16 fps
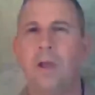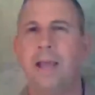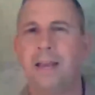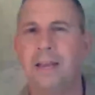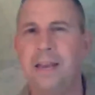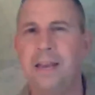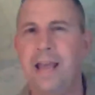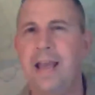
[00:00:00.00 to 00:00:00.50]

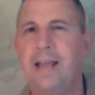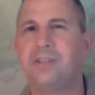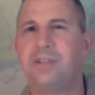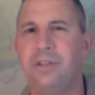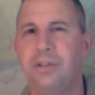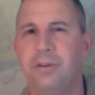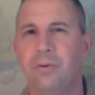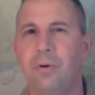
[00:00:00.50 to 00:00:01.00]
an action
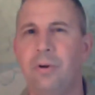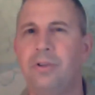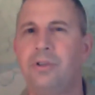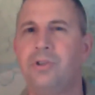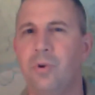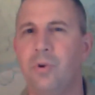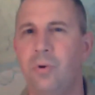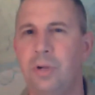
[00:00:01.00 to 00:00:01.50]
or a
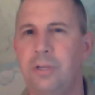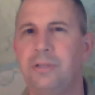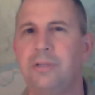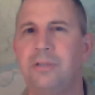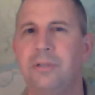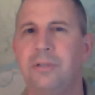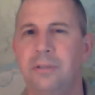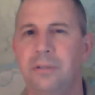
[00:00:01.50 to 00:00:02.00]
choice.
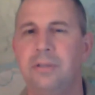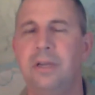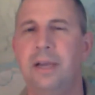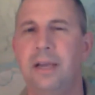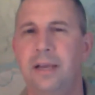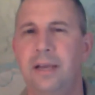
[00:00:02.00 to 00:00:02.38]
Yeah.